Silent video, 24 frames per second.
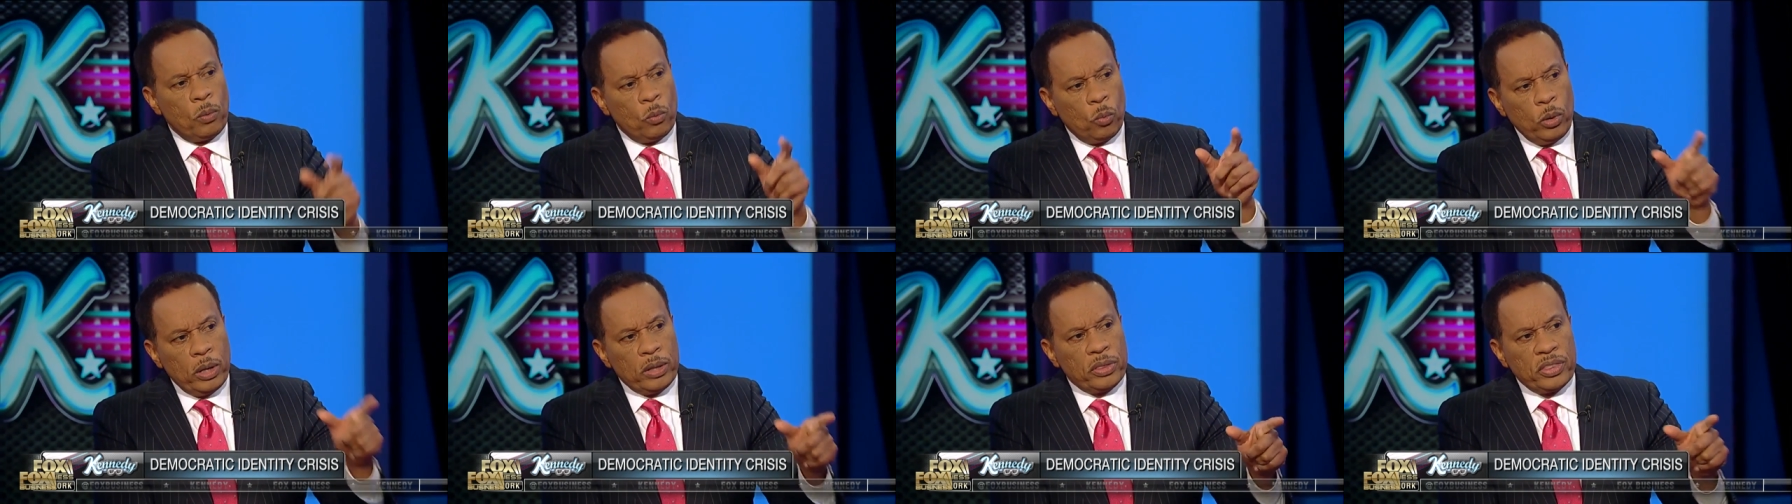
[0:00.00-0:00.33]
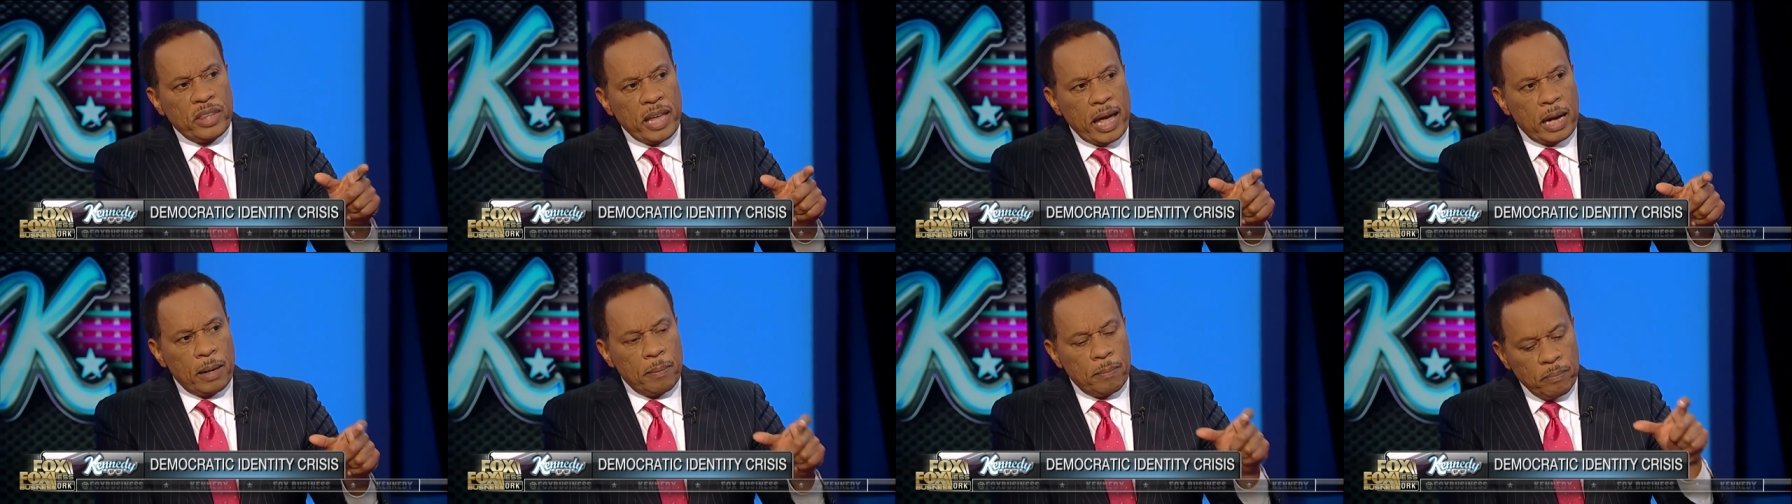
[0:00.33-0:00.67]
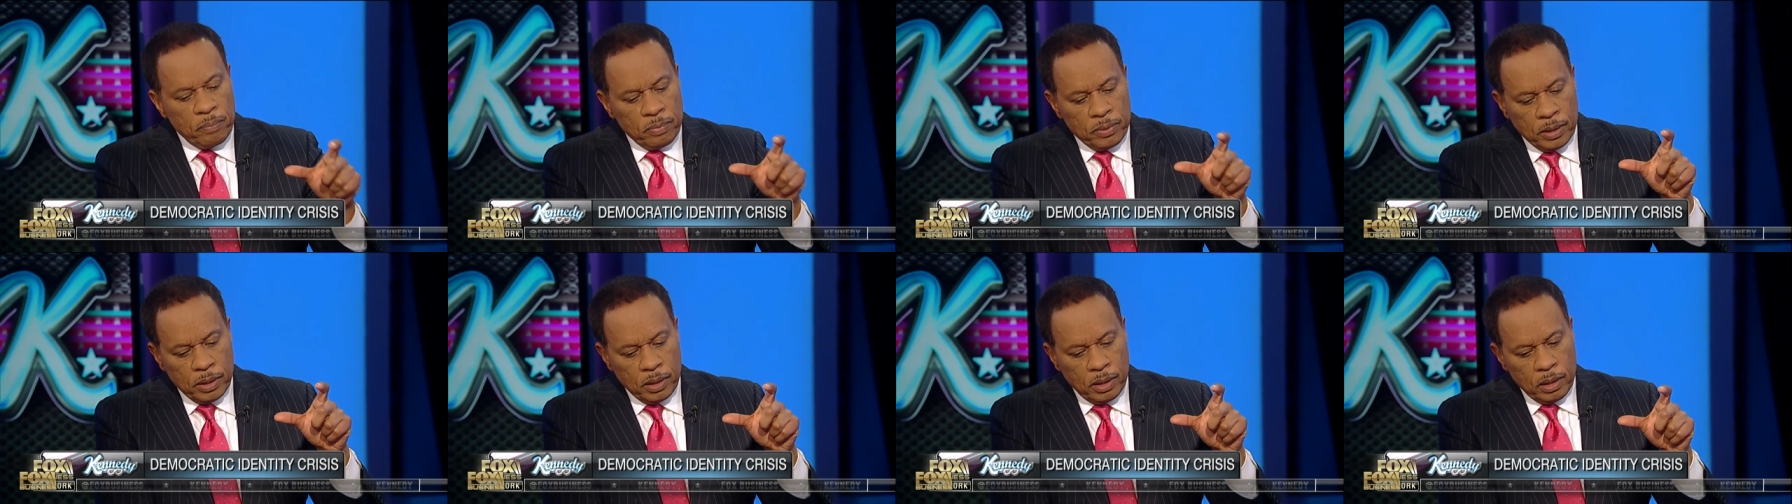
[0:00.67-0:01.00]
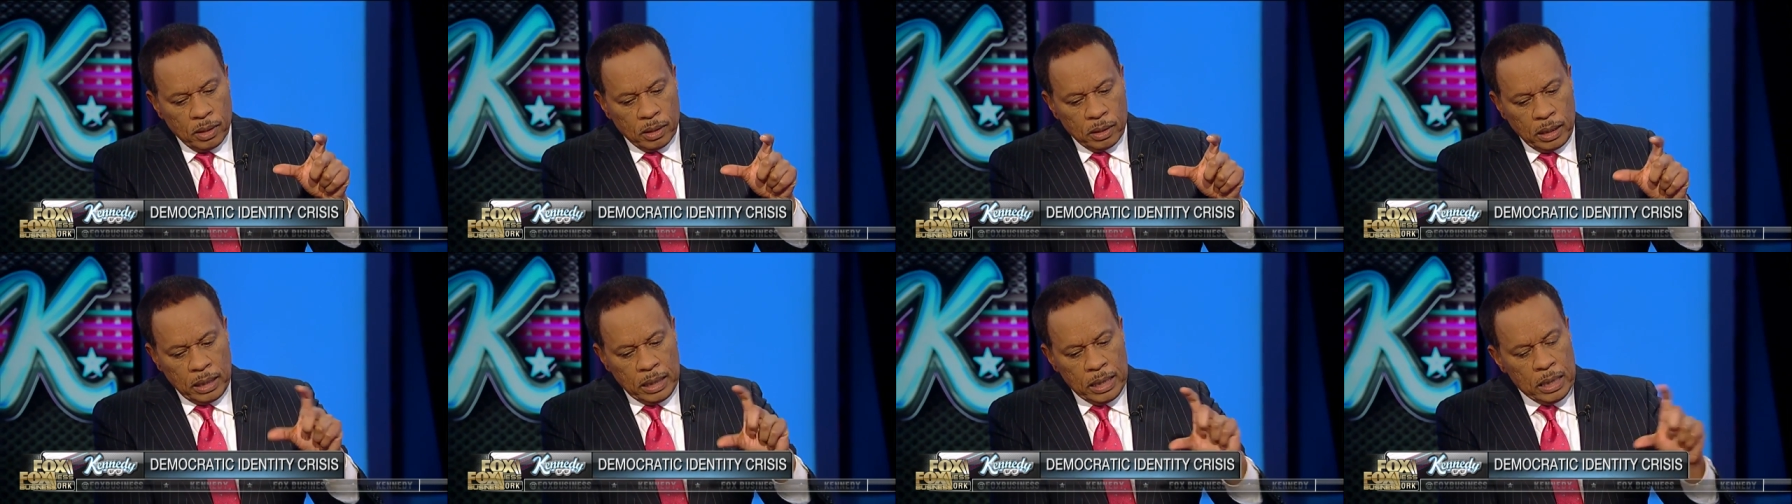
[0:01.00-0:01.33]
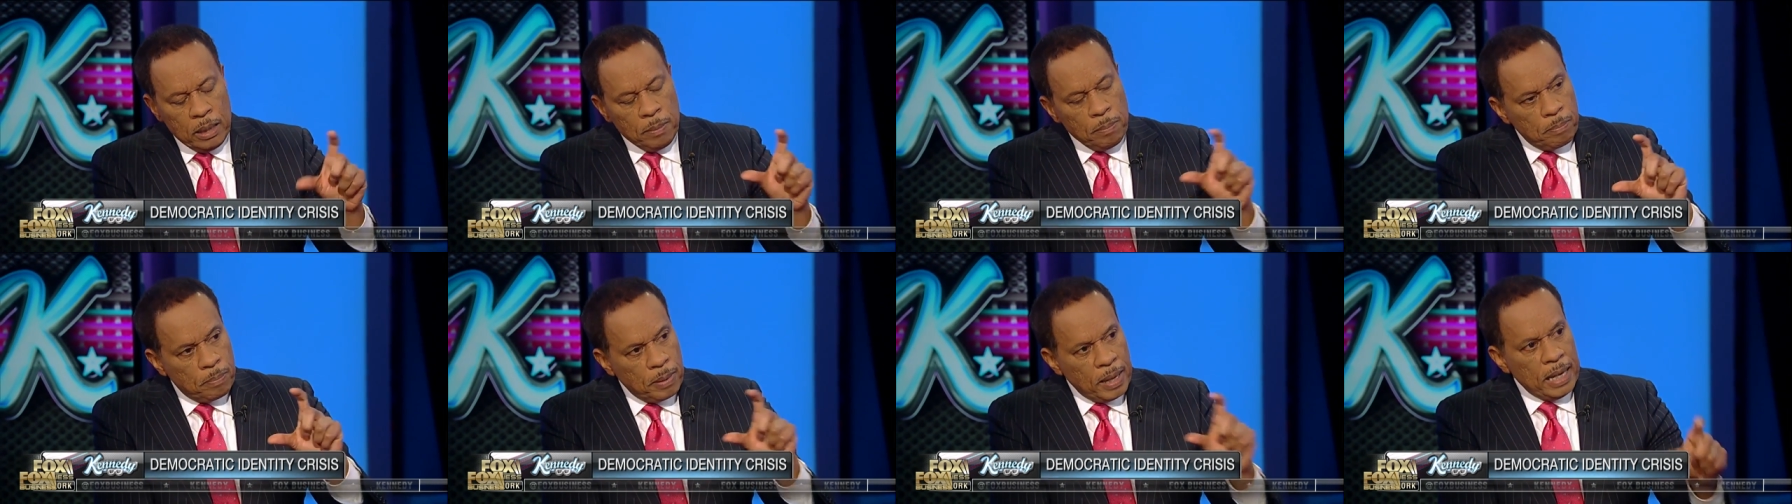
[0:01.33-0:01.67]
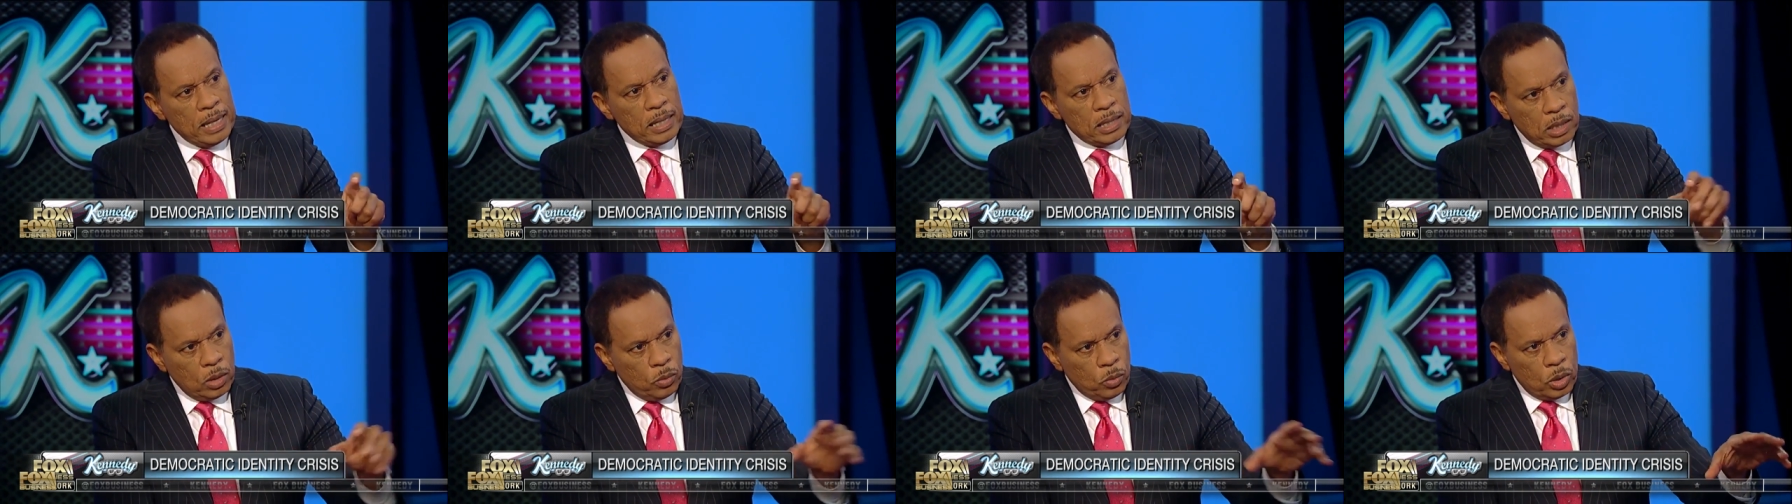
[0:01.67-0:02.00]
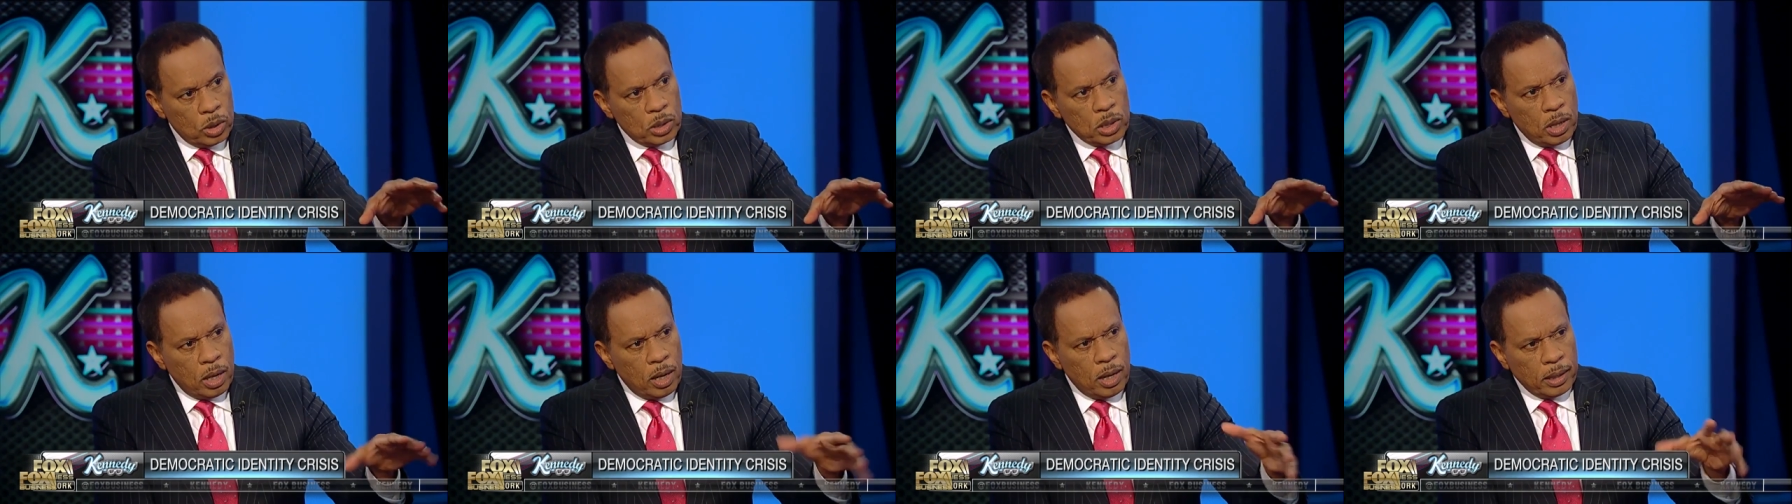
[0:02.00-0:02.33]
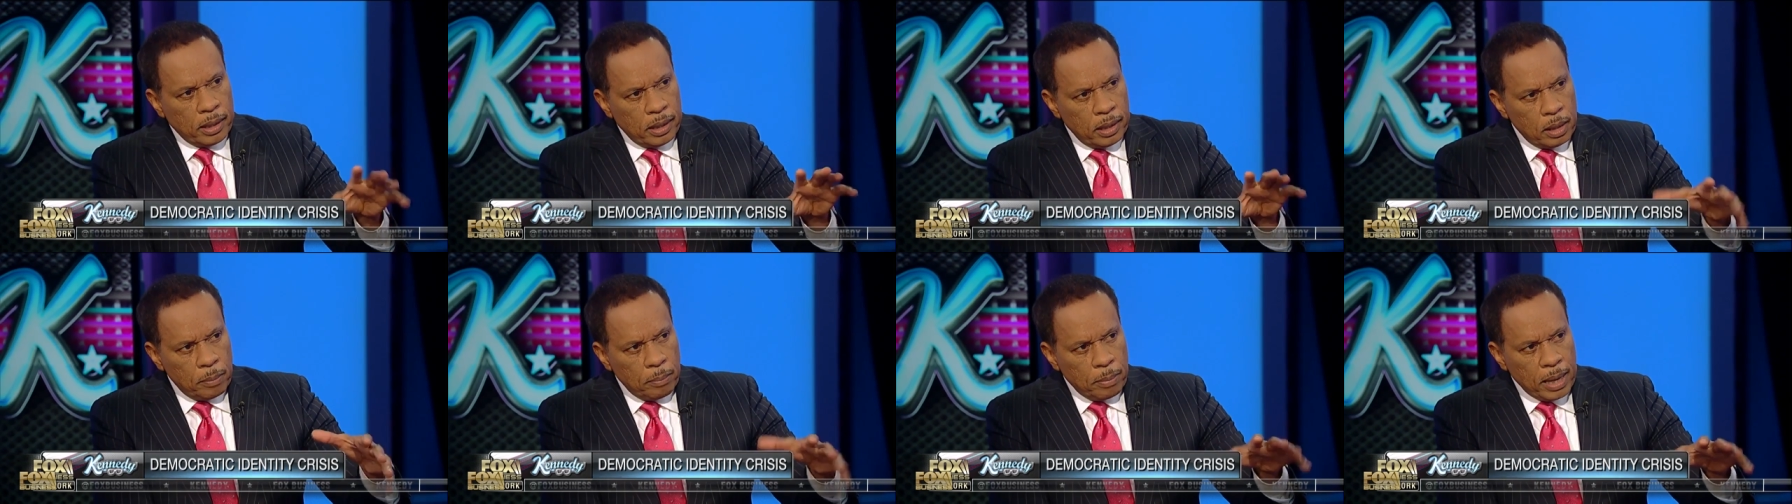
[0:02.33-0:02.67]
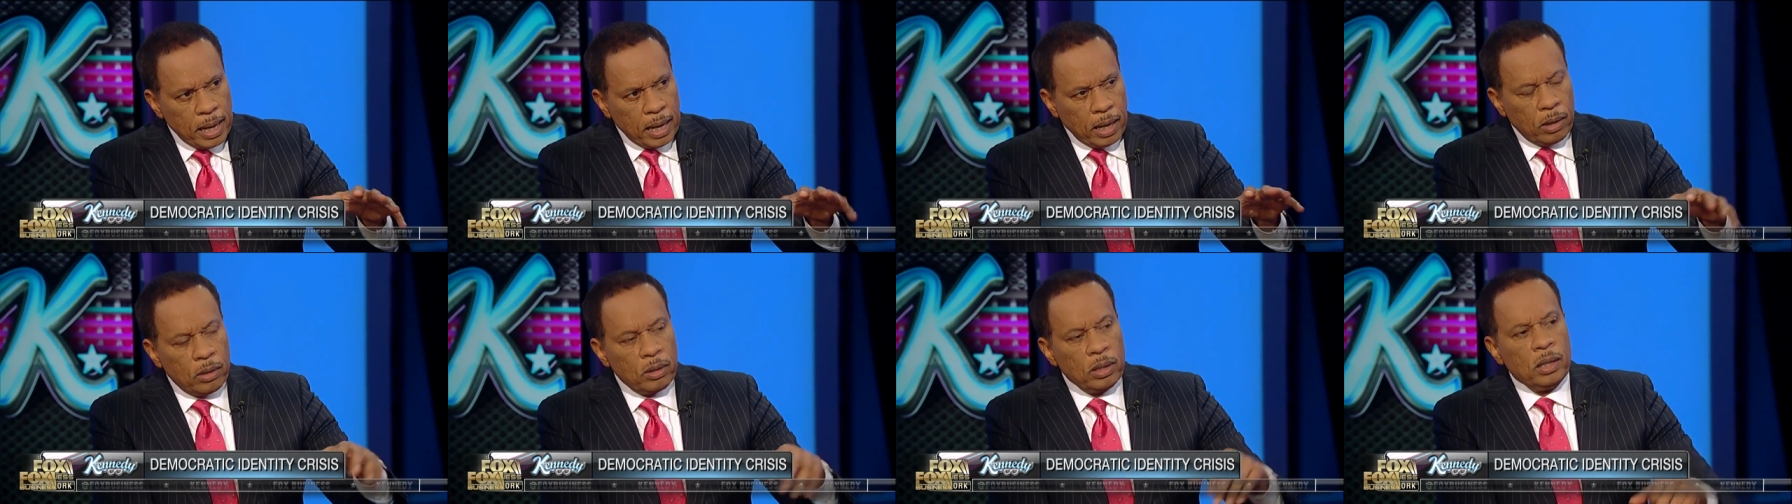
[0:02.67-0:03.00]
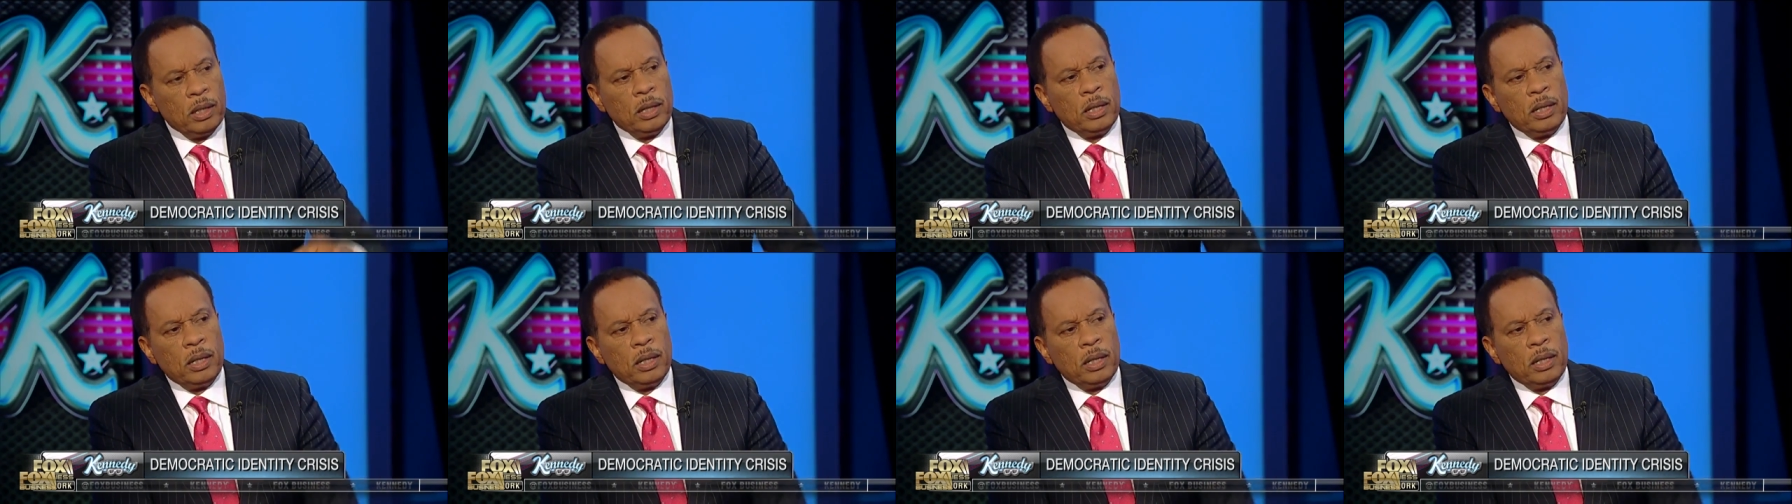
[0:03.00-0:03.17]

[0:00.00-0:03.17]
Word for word: And with that key base that we're talking about